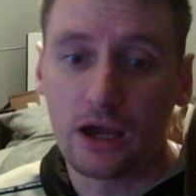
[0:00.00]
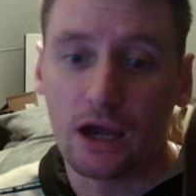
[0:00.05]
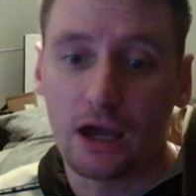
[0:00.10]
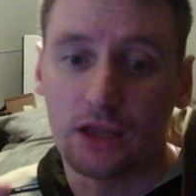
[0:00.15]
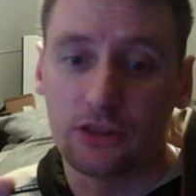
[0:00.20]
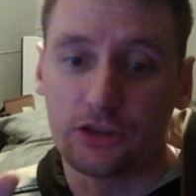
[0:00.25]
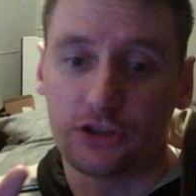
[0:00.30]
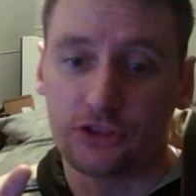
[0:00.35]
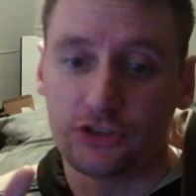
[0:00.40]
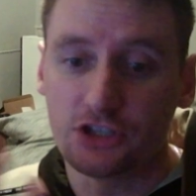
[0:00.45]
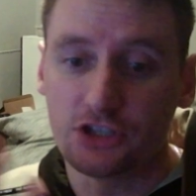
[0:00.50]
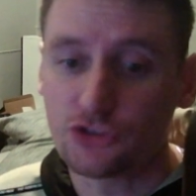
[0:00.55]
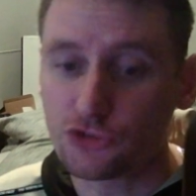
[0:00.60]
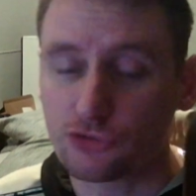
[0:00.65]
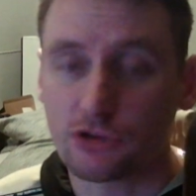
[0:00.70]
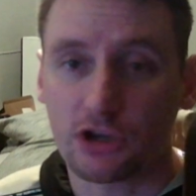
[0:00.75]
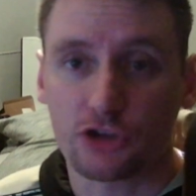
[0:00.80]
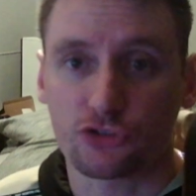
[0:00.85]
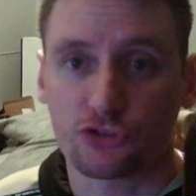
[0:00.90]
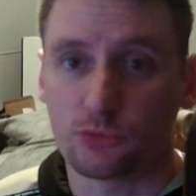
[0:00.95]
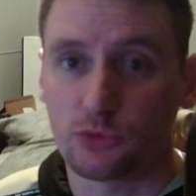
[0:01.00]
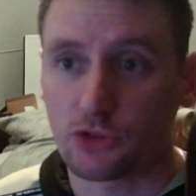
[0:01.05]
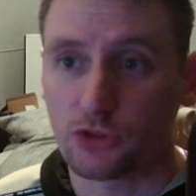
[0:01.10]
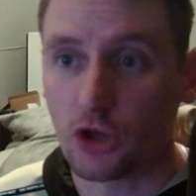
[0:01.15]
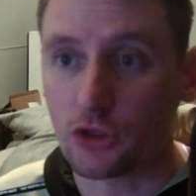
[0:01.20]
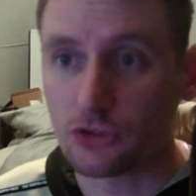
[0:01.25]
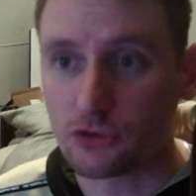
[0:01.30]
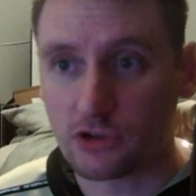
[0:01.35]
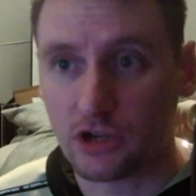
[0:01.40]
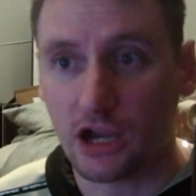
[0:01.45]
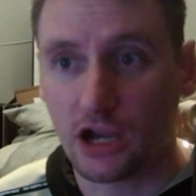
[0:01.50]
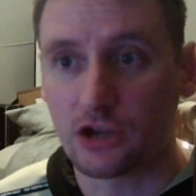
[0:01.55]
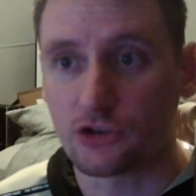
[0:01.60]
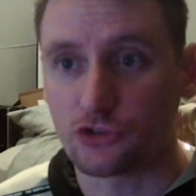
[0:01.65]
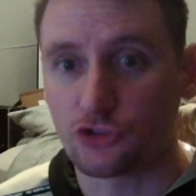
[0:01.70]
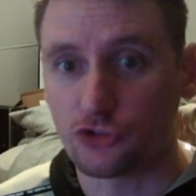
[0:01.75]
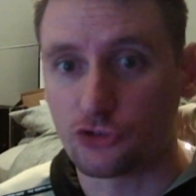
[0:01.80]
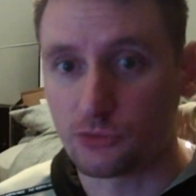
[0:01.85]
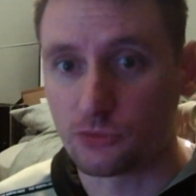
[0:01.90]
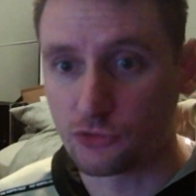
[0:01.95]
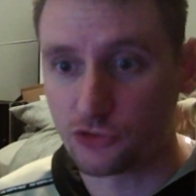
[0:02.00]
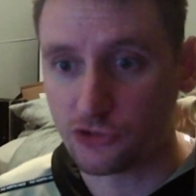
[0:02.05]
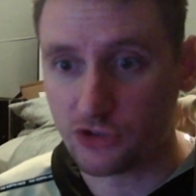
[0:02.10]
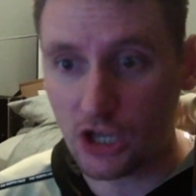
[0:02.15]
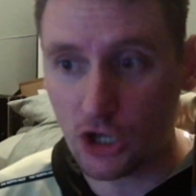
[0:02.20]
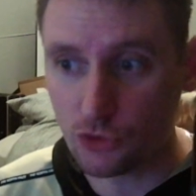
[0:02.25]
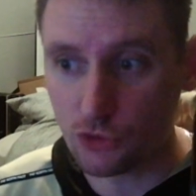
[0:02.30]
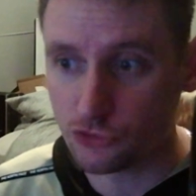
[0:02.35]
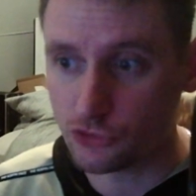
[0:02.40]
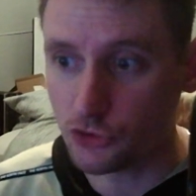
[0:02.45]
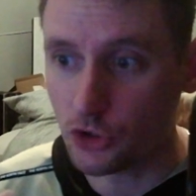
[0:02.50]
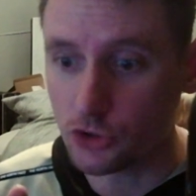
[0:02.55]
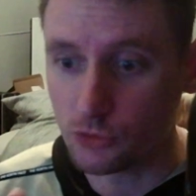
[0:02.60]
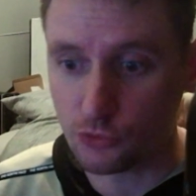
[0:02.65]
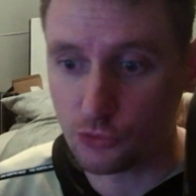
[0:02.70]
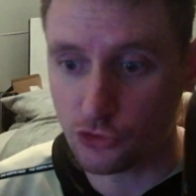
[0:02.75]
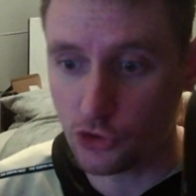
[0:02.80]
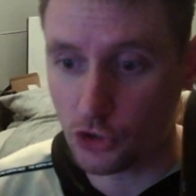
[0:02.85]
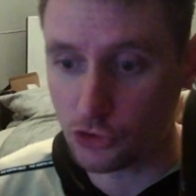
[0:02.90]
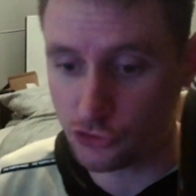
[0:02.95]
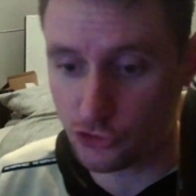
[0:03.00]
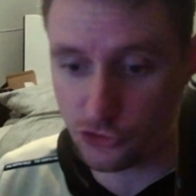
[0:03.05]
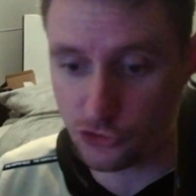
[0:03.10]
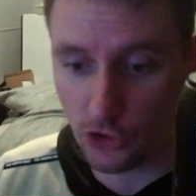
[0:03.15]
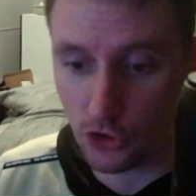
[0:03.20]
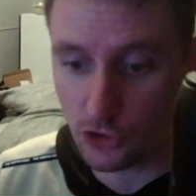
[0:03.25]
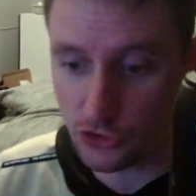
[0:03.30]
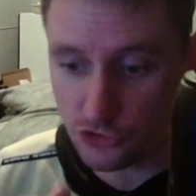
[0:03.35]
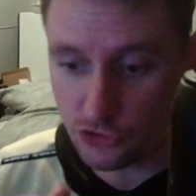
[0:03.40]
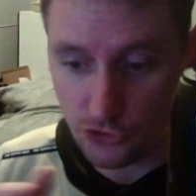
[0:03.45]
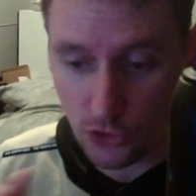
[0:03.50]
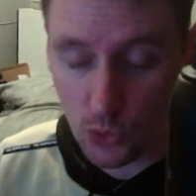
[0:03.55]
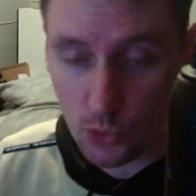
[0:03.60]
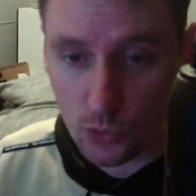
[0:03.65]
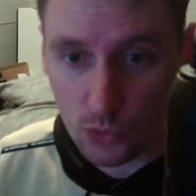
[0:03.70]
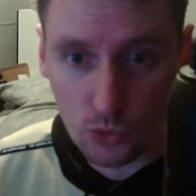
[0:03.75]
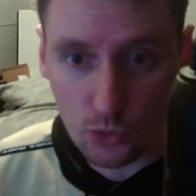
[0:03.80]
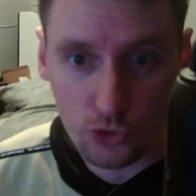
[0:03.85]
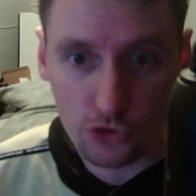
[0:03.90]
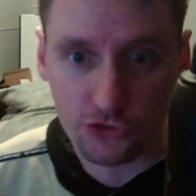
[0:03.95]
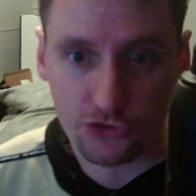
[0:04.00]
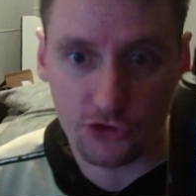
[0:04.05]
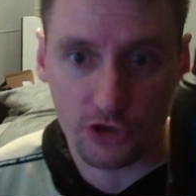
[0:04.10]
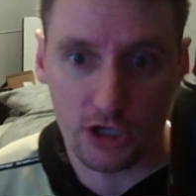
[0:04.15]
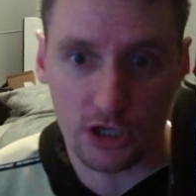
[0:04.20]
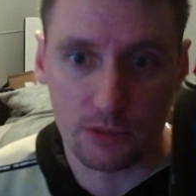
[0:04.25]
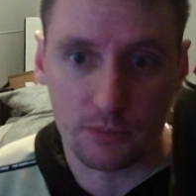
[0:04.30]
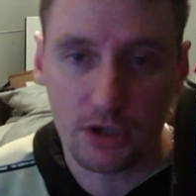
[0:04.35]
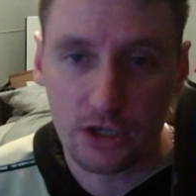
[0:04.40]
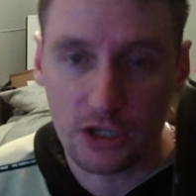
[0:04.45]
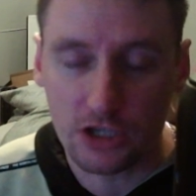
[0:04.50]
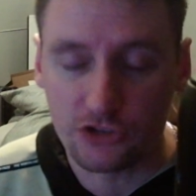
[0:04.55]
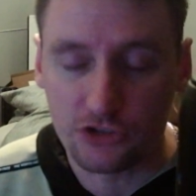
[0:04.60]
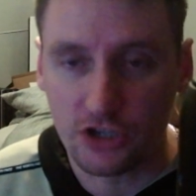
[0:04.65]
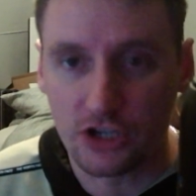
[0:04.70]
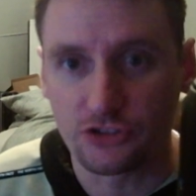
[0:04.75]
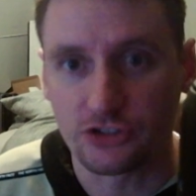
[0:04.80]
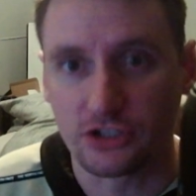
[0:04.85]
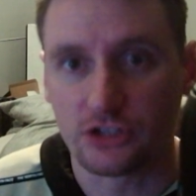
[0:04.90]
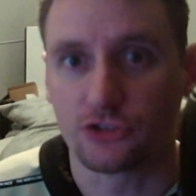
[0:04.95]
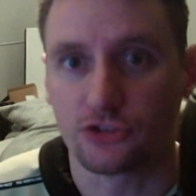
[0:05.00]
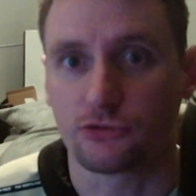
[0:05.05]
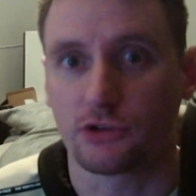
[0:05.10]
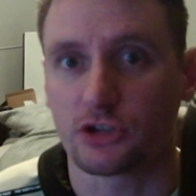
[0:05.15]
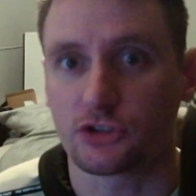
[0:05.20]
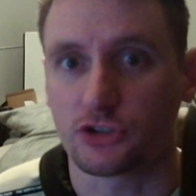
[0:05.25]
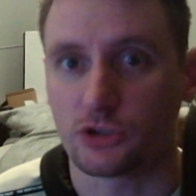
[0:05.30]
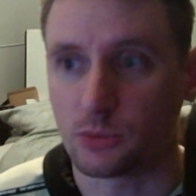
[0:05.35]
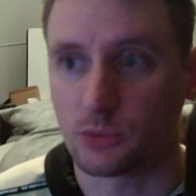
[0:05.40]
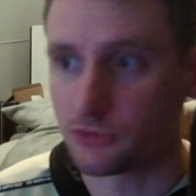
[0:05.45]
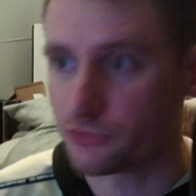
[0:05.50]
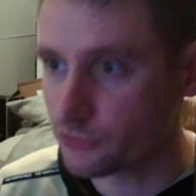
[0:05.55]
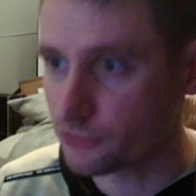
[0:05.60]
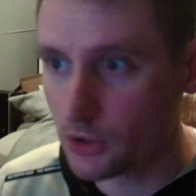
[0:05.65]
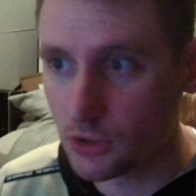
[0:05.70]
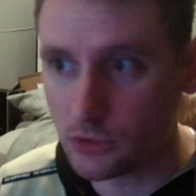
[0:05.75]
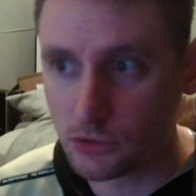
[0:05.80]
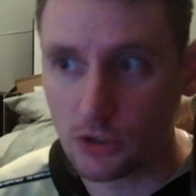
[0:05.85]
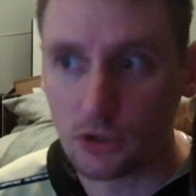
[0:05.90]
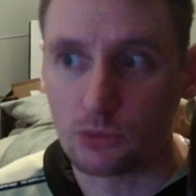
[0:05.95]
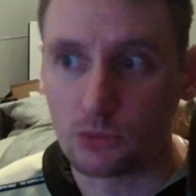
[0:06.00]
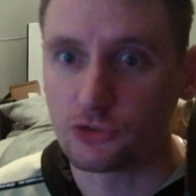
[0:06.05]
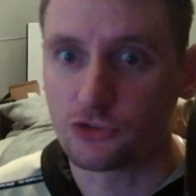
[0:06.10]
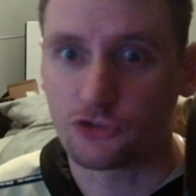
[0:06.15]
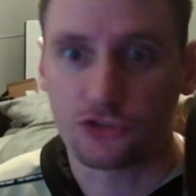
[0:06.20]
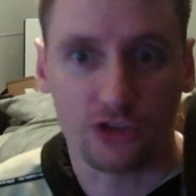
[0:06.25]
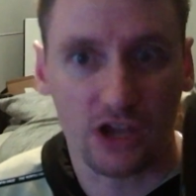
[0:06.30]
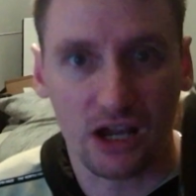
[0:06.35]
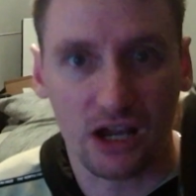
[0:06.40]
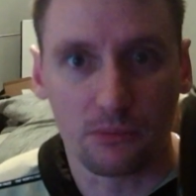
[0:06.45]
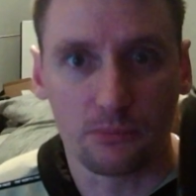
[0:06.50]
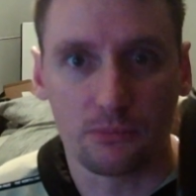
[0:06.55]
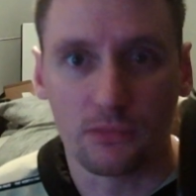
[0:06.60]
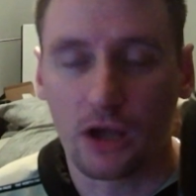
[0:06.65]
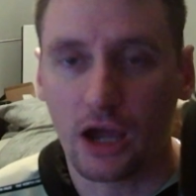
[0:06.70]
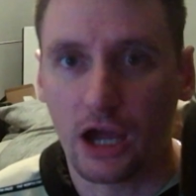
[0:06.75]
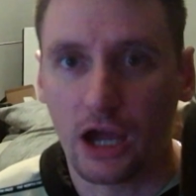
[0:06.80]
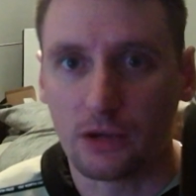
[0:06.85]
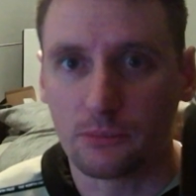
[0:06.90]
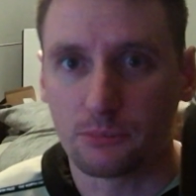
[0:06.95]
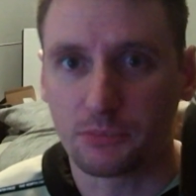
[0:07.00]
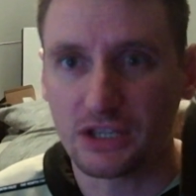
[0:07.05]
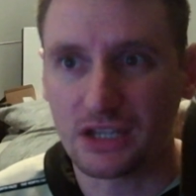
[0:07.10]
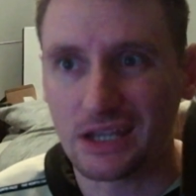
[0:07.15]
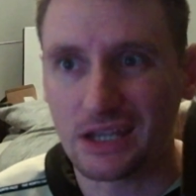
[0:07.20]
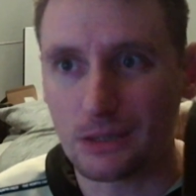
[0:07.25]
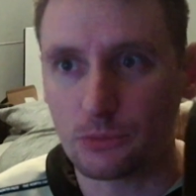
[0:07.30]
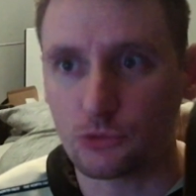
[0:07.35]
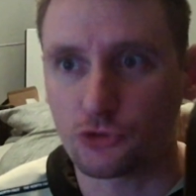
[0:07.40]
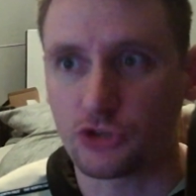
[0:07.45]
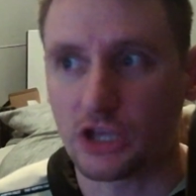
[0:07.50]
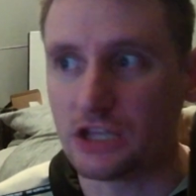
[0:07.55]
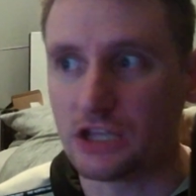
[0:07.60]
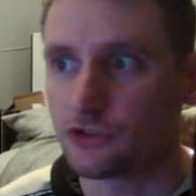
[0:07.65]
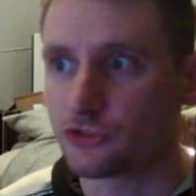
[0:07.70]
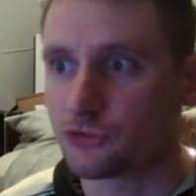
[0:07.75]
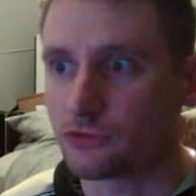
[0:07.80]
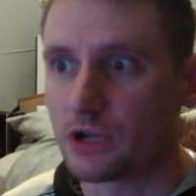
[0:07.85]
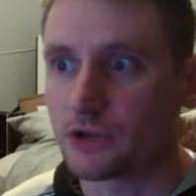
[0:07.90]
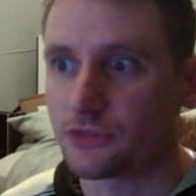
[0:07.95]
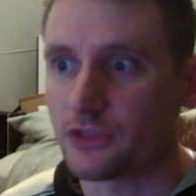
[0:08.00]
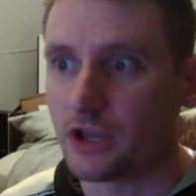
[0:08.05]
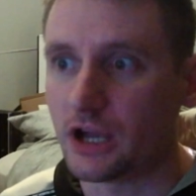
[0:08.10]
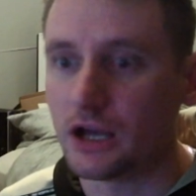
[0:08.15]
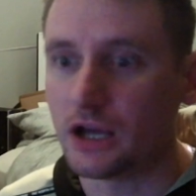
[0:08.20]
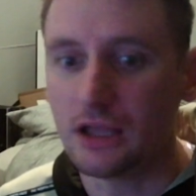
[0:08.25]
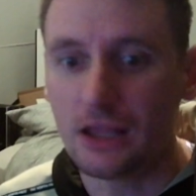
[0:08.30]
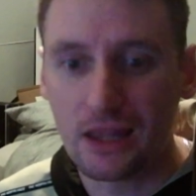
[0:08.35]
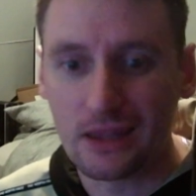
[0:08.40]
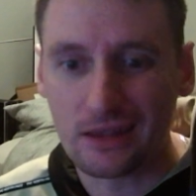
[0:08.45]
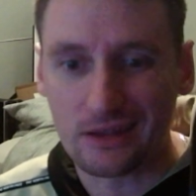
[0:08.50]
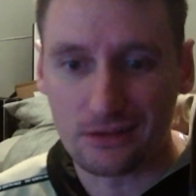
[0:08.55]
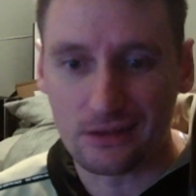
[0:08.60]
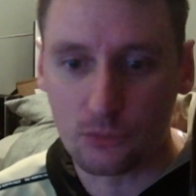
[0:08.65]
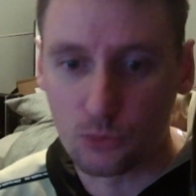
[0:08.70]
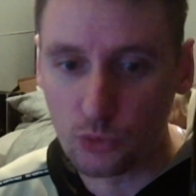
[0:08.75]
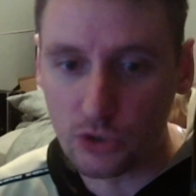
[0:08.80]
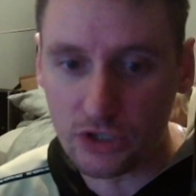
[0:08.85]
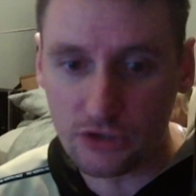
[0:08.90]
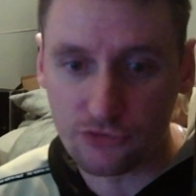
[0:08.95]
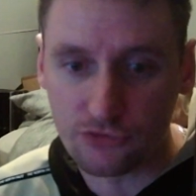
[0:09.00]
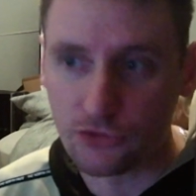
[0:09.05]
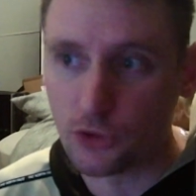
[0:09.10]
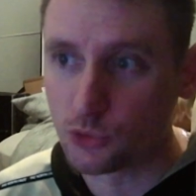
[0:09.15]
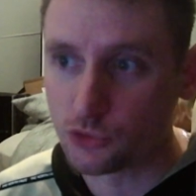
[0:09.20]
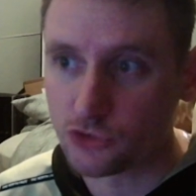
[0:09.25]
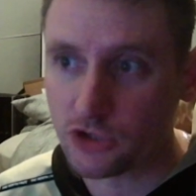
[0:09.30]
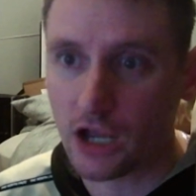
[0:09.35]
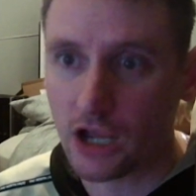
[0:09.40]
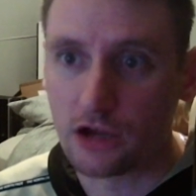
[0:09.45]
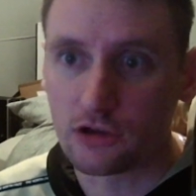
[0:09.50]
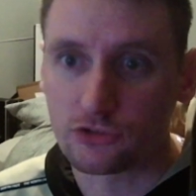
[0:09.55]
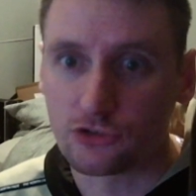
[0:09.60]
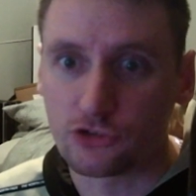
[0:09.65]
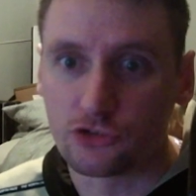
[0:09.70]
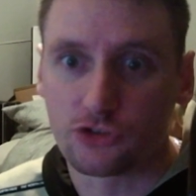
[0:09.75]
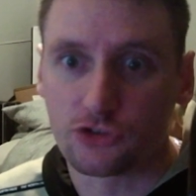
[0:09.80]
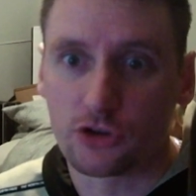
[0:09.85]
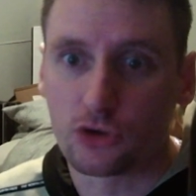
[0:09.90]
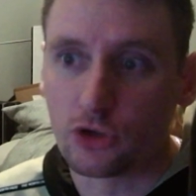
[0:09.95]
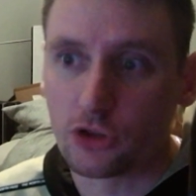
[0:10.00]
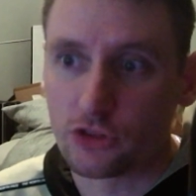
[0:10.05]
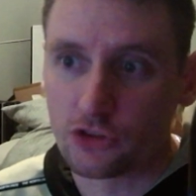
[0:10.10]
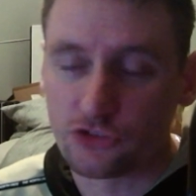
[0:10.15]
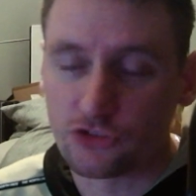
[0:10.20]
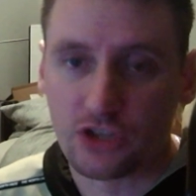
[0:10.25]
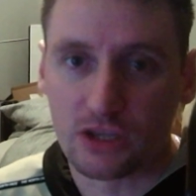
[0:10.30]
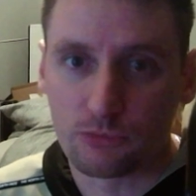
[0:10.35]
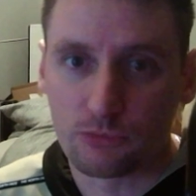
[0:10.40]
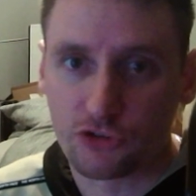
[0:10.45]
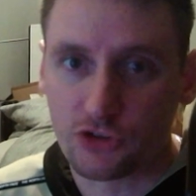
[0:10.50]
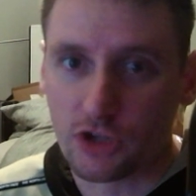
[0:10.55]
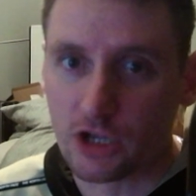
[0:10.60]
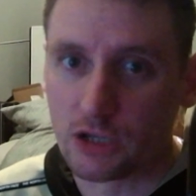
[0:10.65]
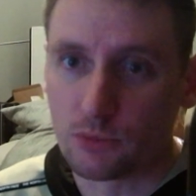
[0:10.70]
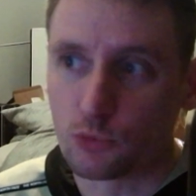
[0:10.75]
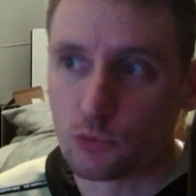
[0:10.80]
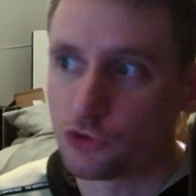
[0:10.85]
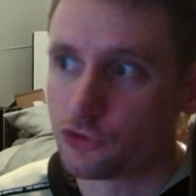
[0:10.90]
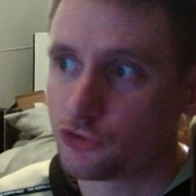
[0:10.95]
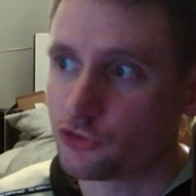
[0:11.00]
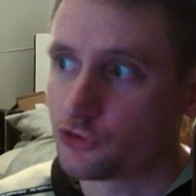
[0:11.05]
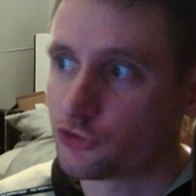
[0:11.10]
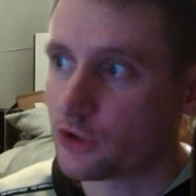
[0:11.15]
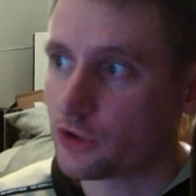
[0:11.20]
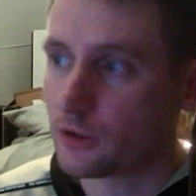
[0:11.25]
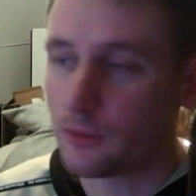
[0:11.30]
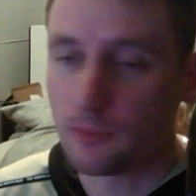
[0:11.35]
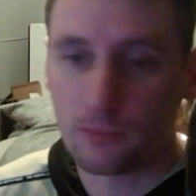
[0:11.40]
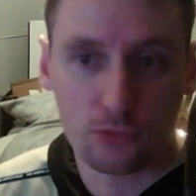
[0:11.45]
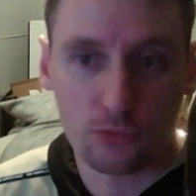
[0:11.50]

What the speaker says: And then the interaction with other characters themselves. Gollum's not just on his own all the time. He's actually interacting with Frodo and Sam, and being able to interact that with those characters at the same time was just